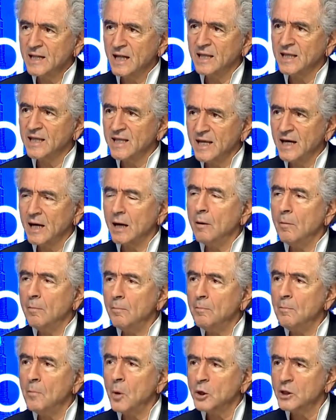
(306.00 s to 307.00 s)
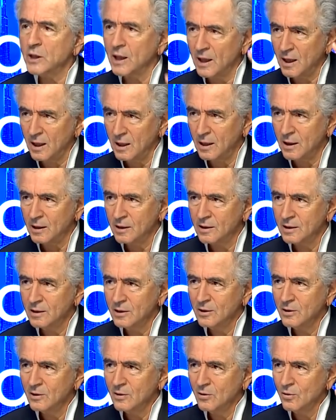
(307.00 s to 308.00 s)
that their model
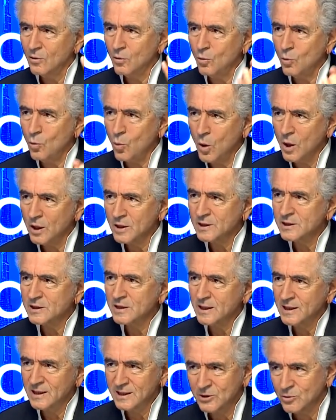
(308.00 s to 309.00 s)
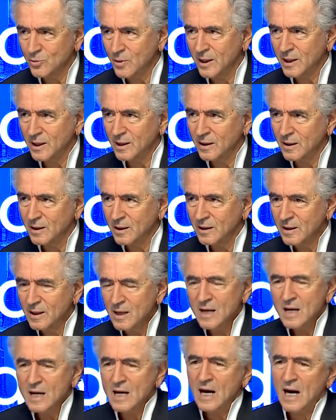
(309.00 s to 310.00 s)
was Israel.
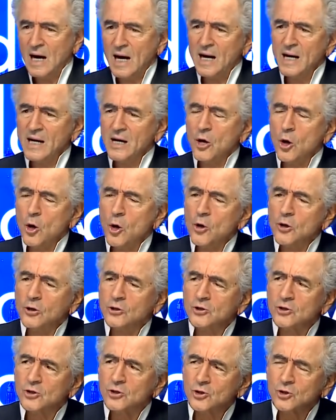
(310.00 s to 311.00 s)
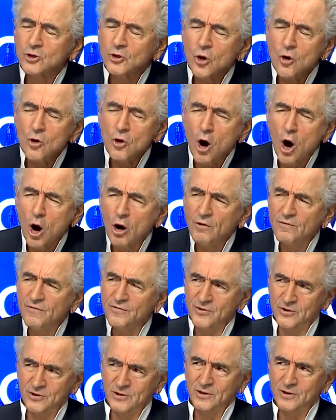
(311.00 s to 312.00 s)
I heard so
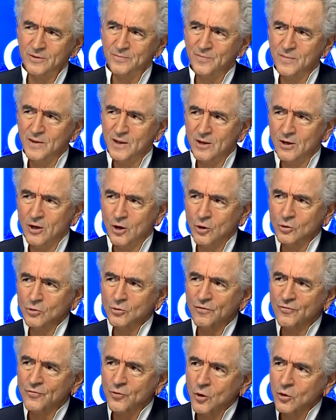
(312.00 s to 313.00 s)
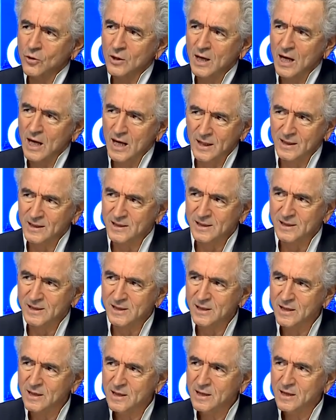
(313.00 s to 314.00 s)
often on the front
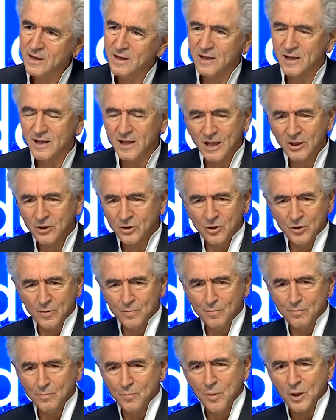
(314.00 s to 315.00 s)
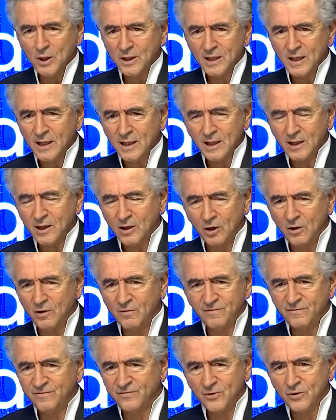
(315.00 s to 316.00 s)
lines that the model
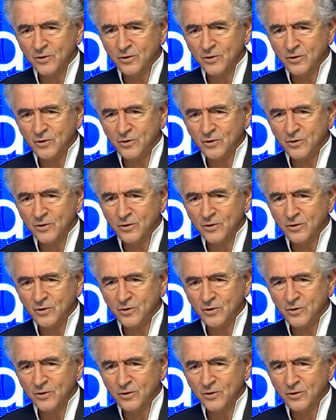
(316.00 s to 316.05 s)
of